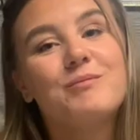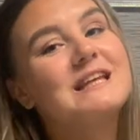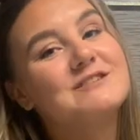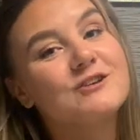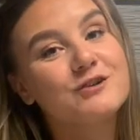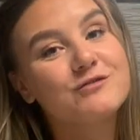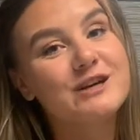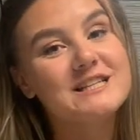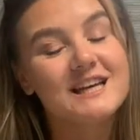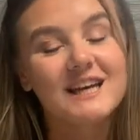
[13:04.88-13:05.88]
Please feel
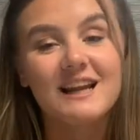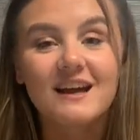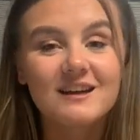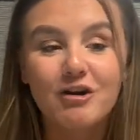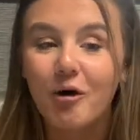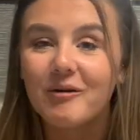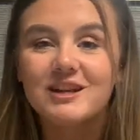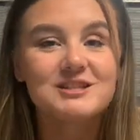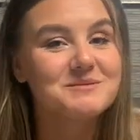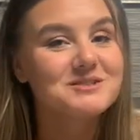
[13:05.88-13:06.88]
free to like, comment
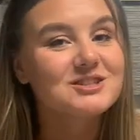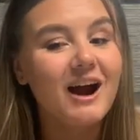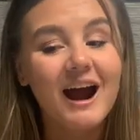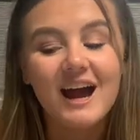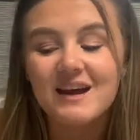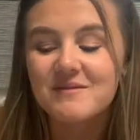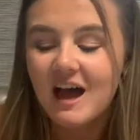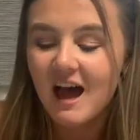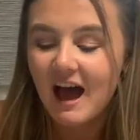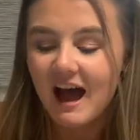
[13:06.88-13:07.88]
and subscribe.
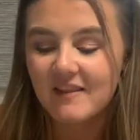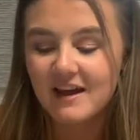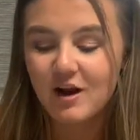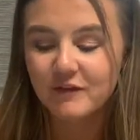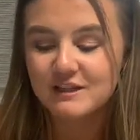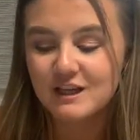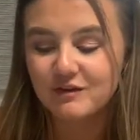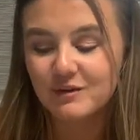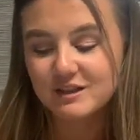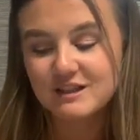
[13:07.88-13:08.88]
And then obviously if
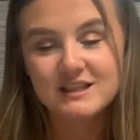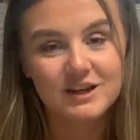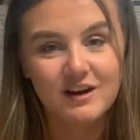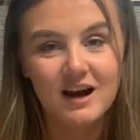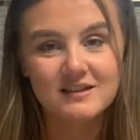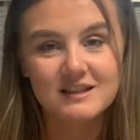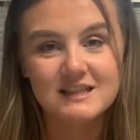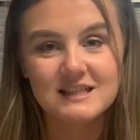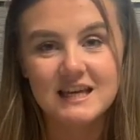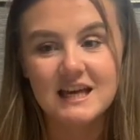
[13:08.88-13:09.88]
you want to stick around and
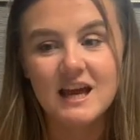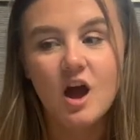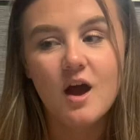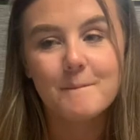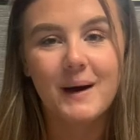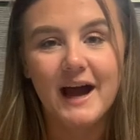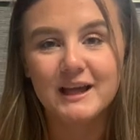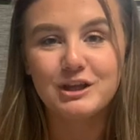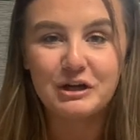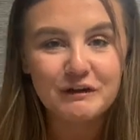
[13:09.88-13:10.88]
see my
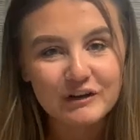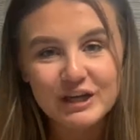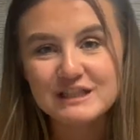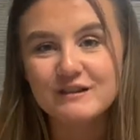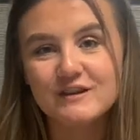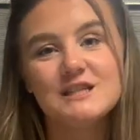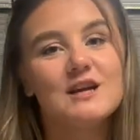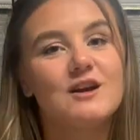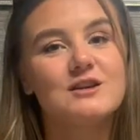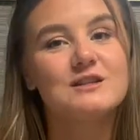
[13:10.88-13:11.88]
university
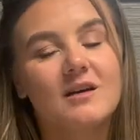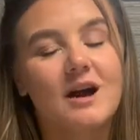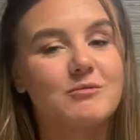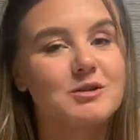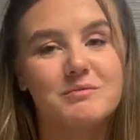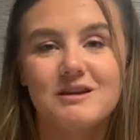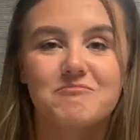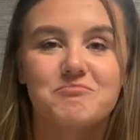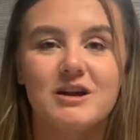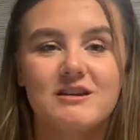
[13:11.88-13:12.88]
videos, I'm going to
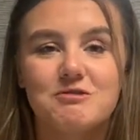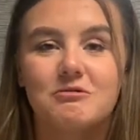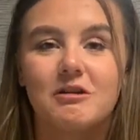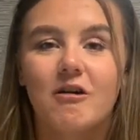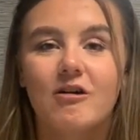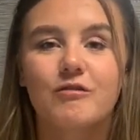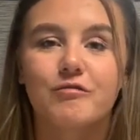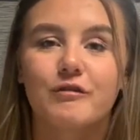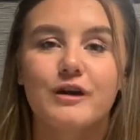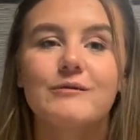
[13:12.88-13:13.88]
be bringing you all along
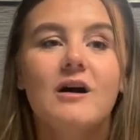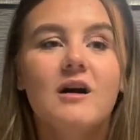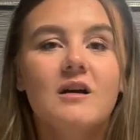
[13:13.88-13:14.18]
through